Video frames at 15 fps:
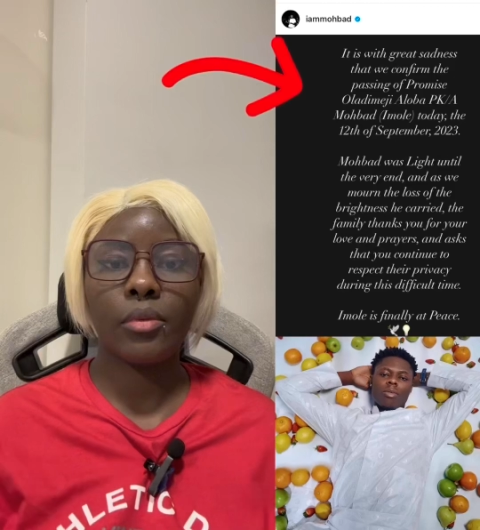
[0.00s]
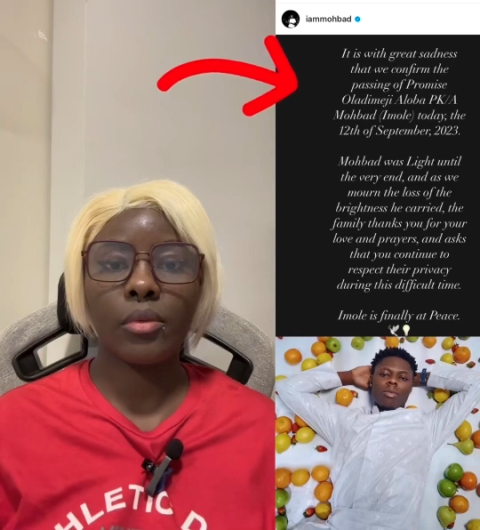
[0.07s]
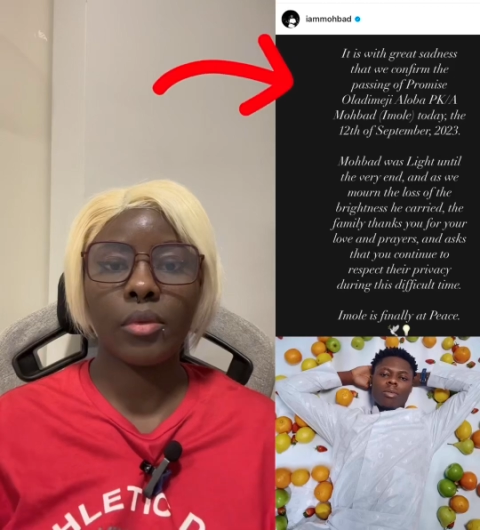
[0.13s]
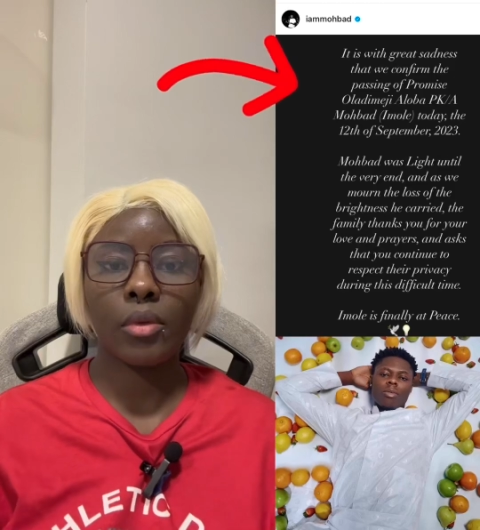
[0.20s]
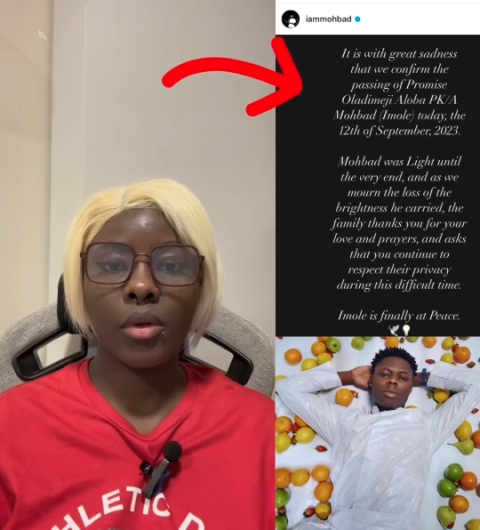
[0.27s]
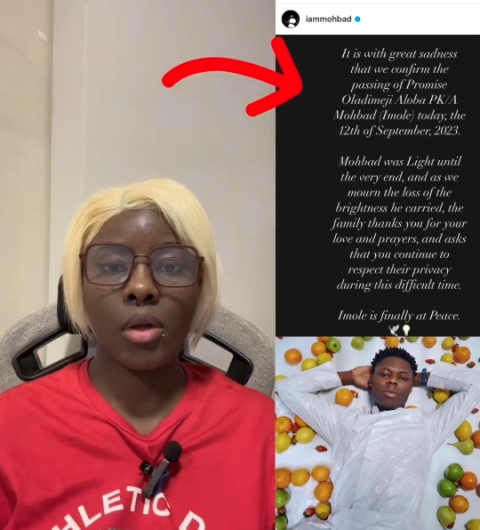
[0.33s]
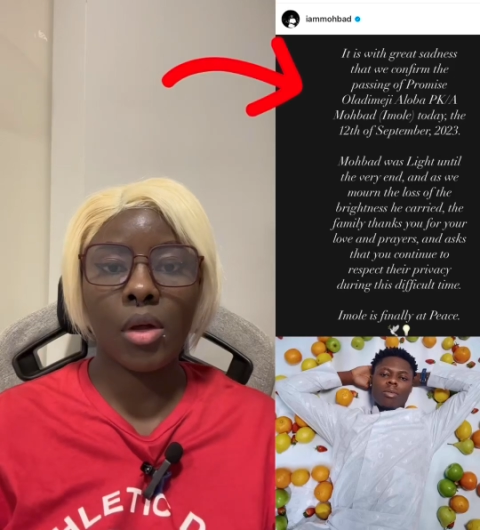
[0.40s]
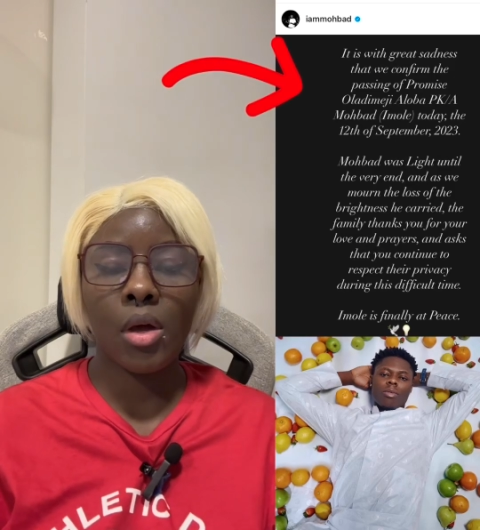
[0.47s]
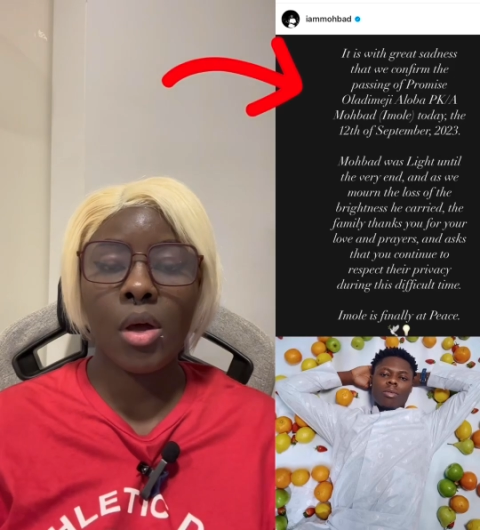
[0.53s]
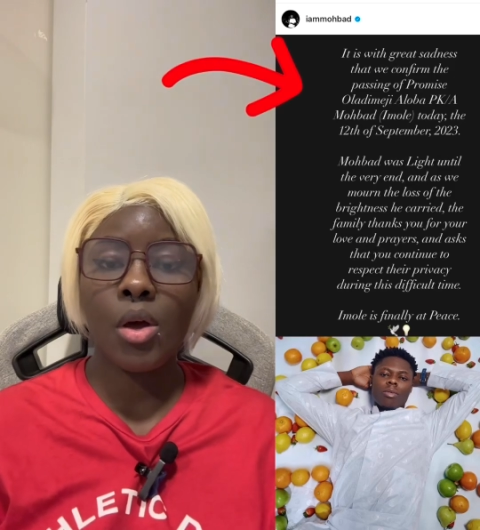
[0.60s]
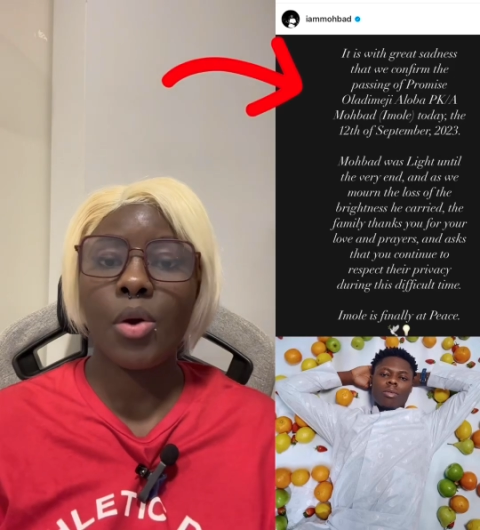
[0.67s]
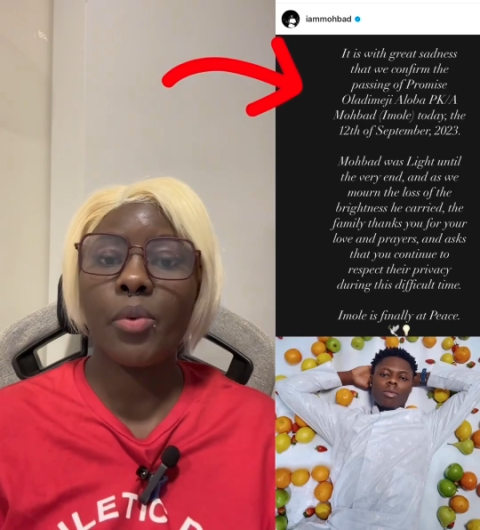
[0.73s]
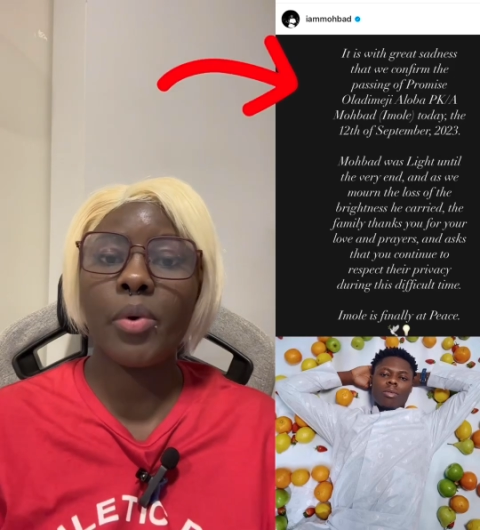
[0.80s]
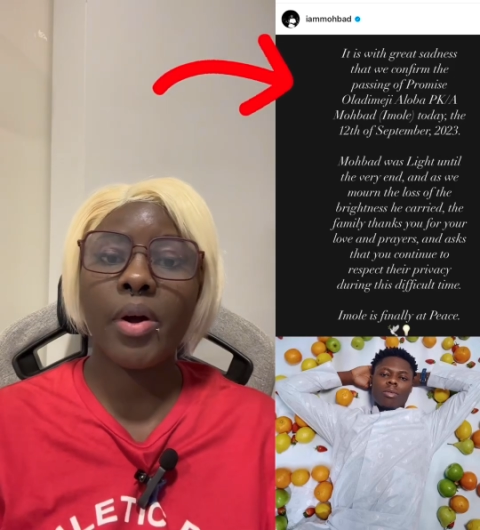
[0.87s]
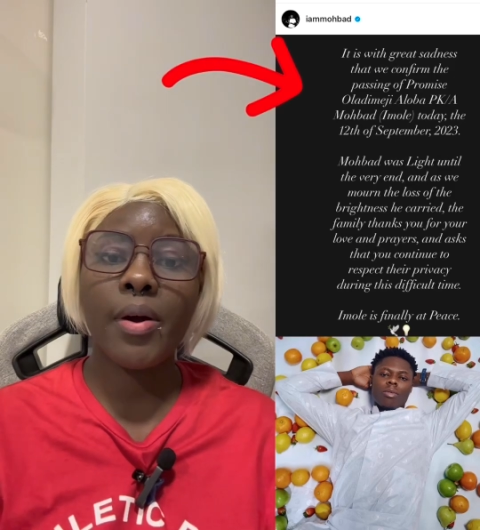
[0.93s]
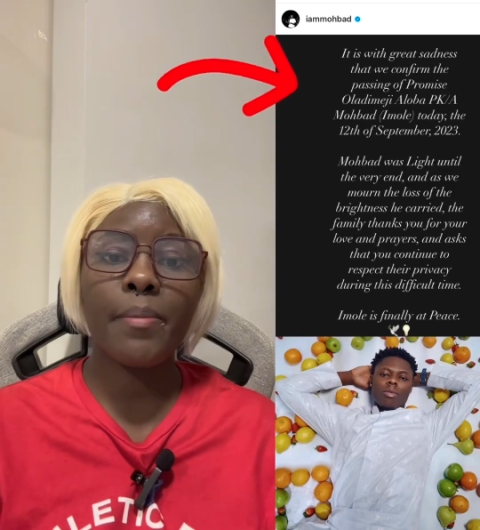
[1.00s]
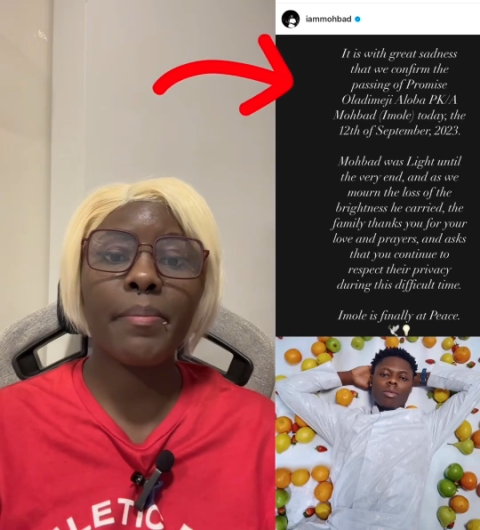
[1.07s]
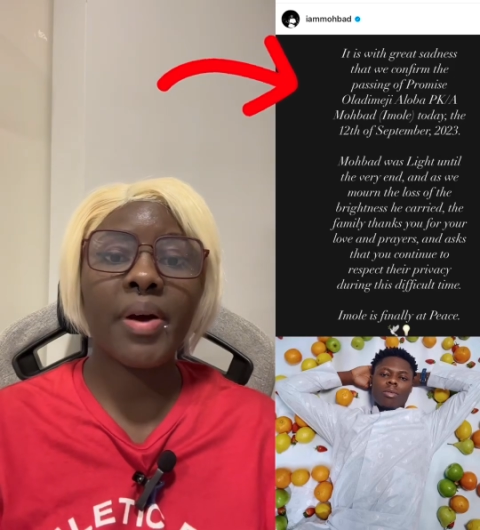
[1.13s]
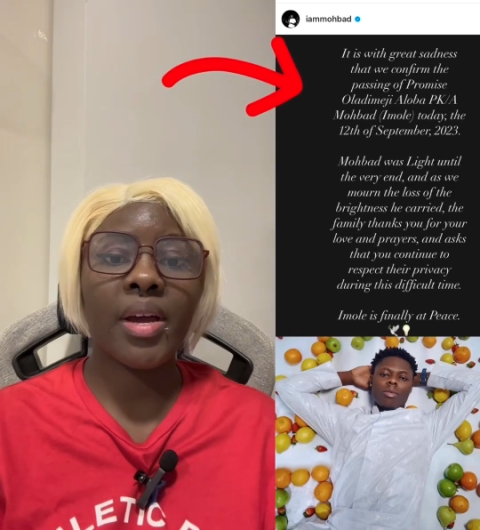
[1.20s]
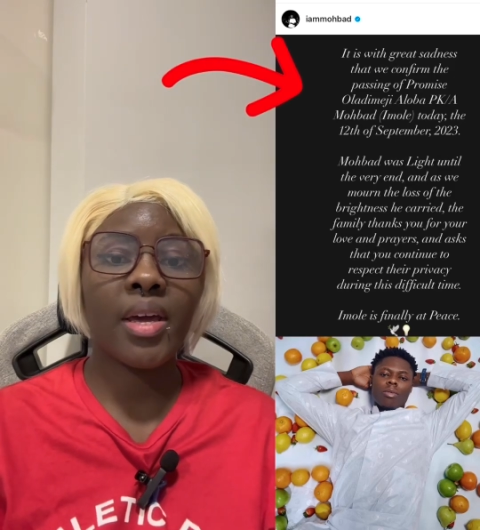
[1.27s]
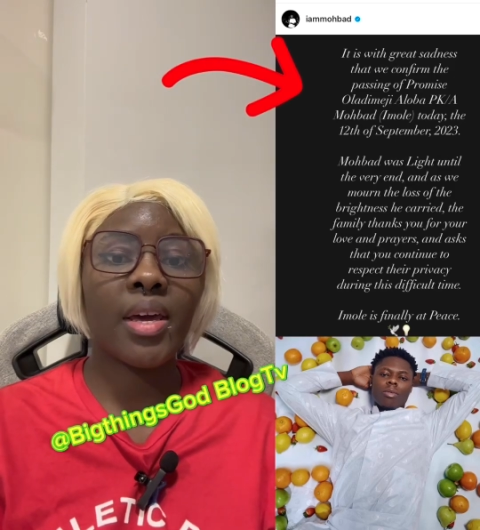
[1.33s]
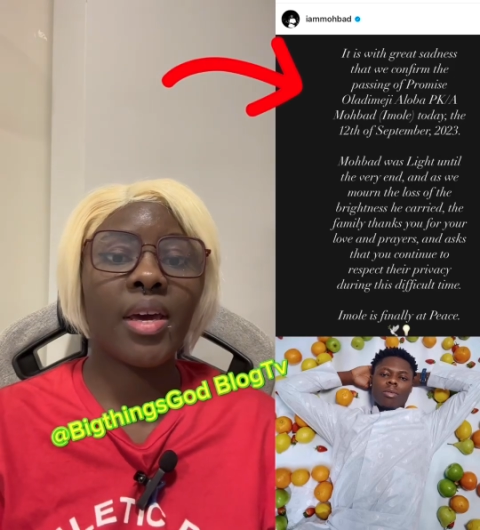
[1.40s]
Chai, my
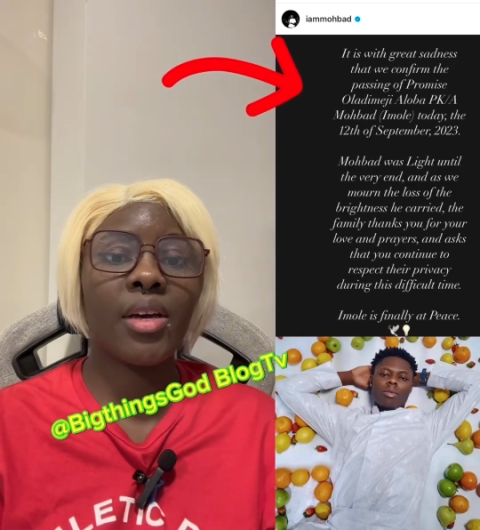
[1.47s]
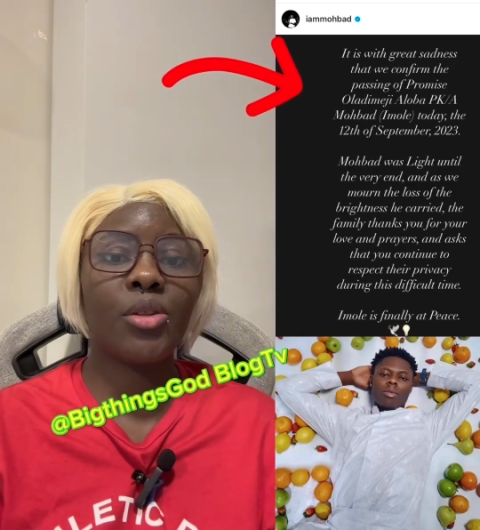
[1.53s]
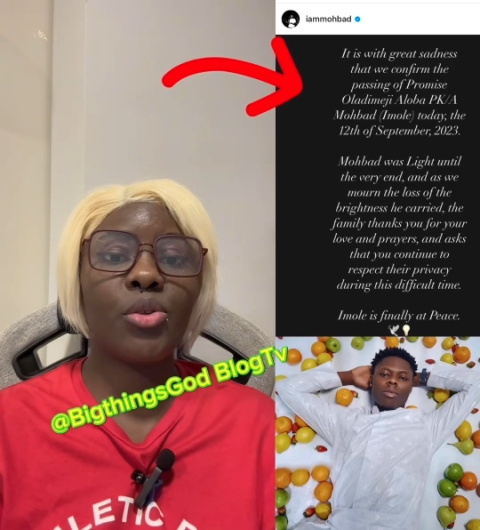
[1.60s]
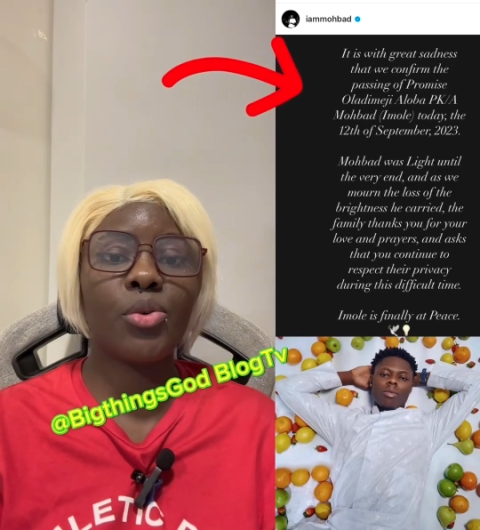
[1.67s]
people,